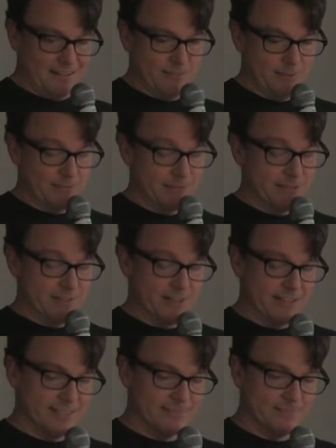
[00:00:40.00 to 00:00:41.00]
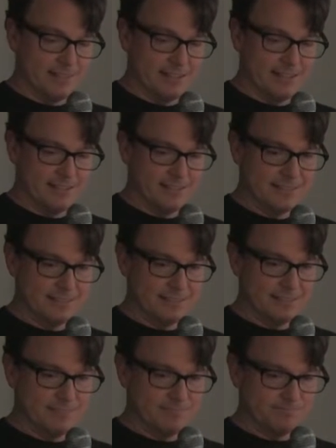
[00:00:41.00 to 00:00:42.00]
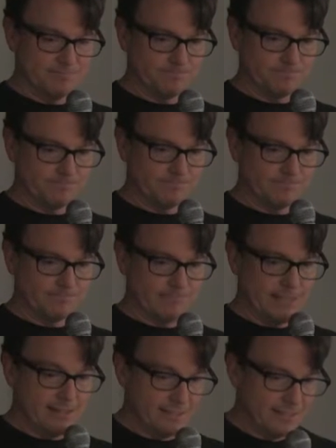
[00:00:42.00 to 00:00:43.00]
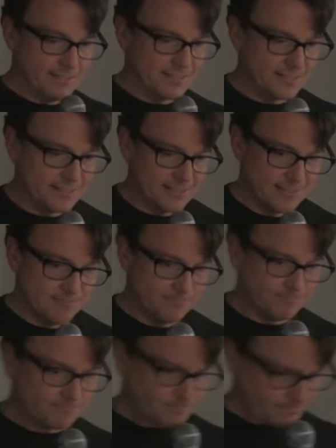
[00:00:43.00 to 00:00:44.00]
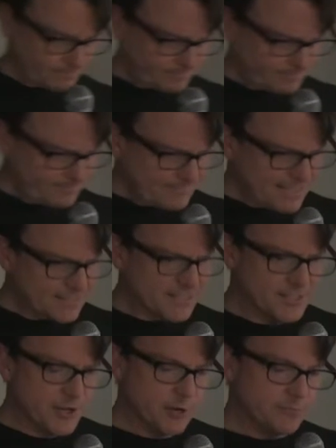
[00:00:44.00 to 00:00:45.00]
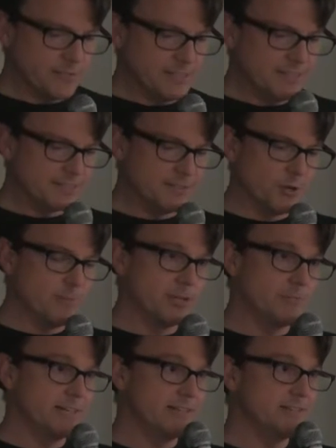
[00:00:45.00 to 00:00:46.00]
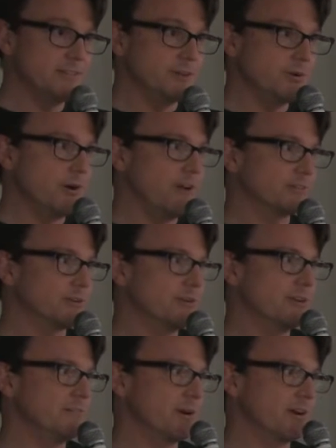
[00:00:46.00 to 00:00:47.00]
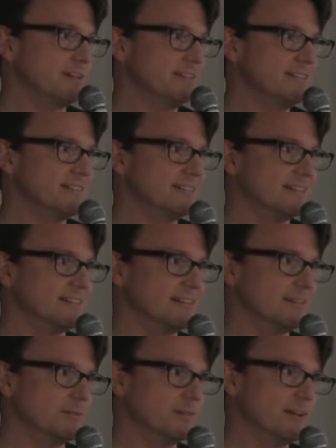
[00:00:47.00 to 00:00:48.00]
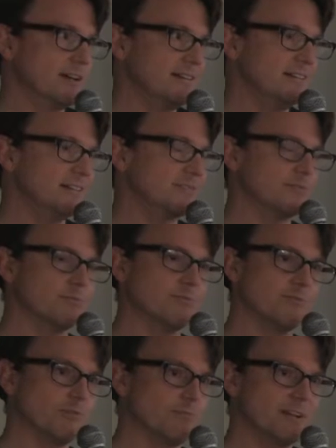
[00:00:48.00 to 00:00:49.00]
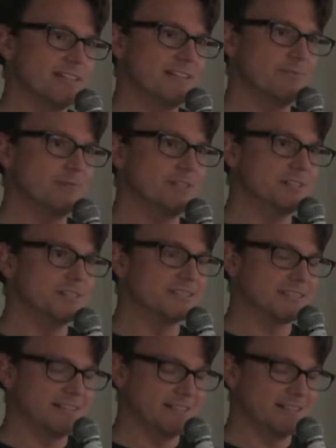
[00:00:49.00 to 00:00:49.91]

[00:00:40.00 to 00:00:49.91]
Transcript: we've given on it, and uh, yeah, it's it's a no fees, no middlemen, no altcoin market. we're not in this for, for money. We're just